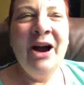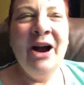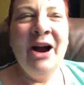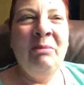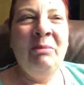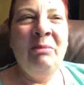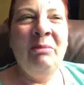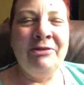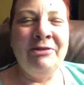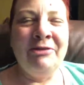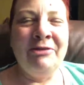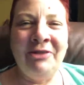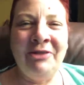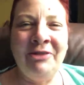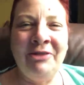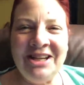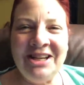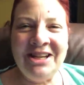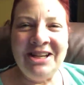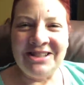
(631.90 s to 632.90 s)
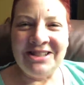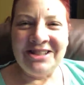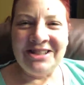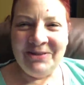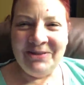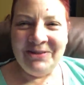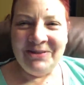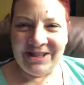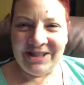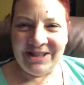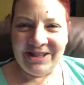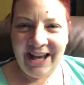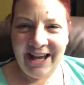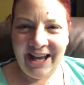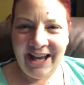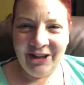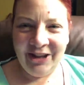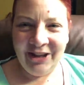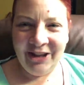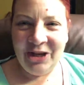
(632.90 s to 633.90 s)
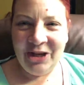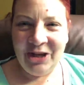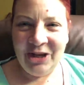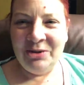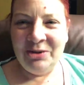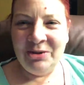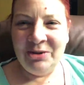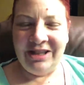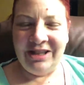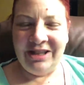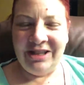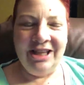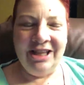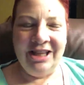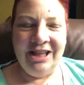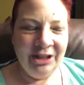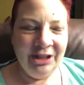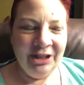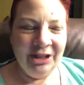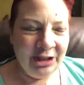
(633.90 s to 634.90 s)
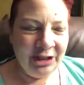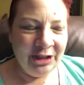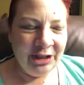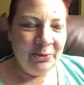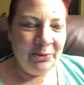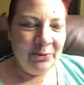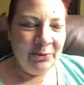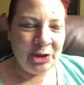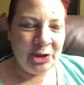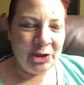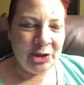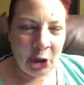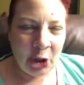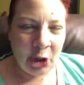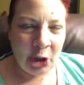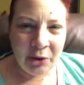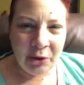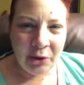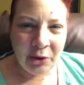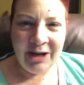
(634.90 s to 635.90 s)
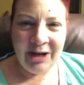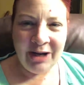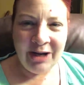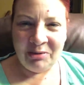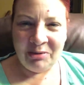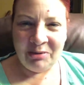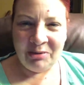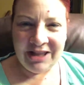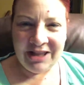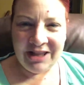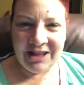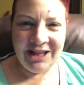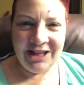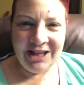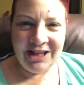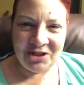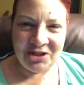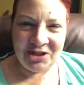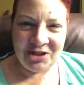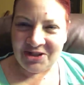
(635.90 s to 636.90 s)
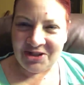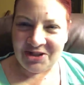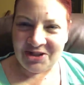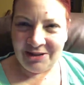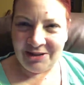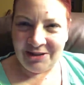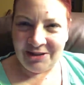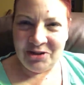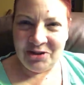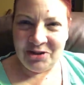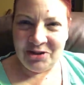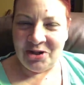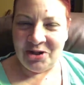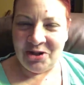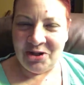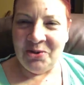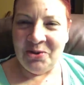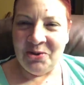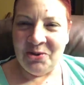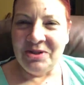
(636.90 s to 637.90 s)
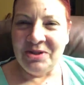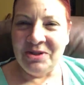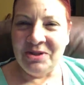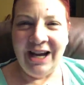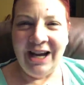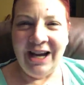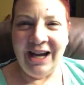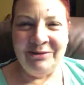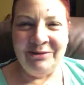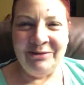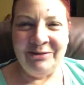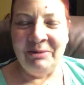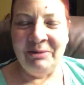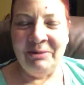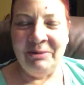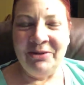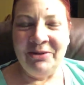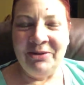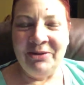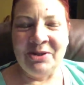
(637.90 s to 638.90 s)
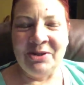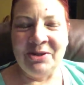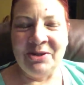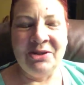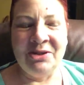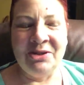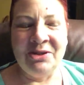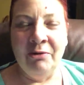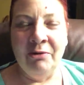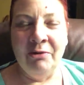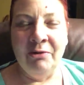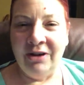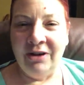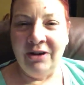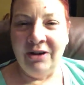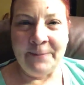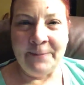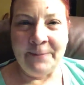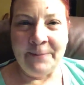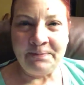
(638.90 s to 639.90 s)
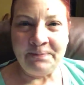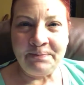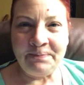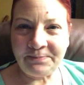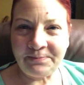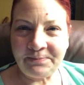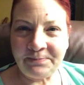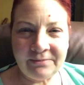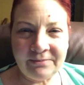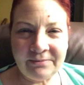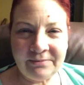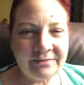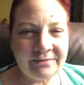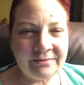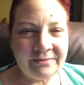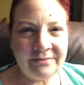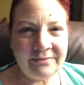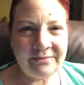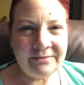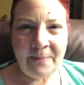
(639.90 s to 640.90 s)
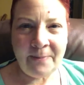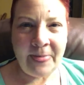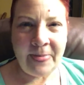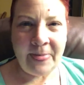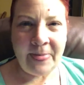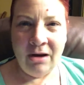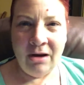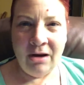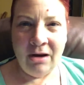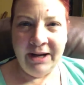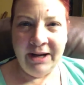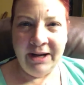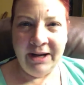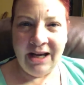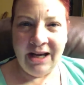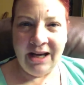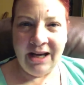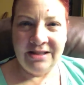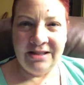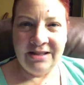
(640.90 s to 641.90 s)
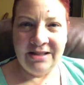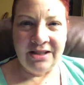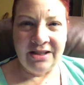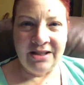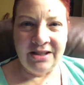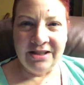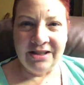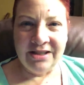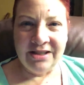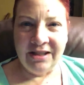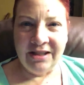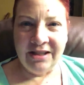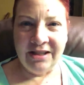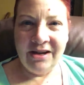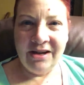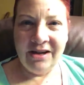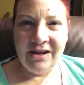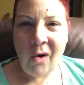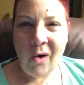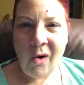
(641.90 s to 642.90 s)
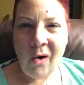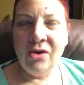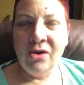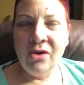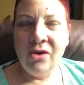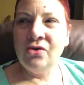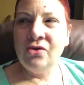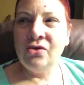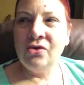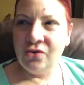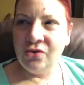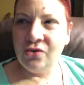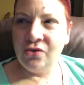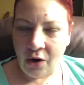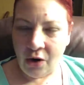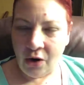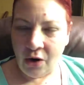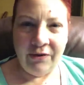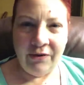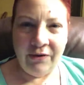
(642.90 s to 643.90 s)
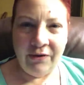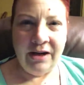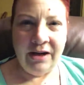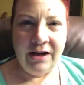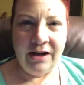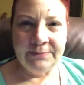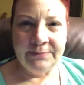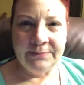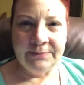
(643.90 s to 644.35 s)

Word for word: But the funniest thing was that like you just like literally you were choking and breathing and just the stuff was just oozing out of your mouth. It was so funny. Oh my god, seriously. So funny.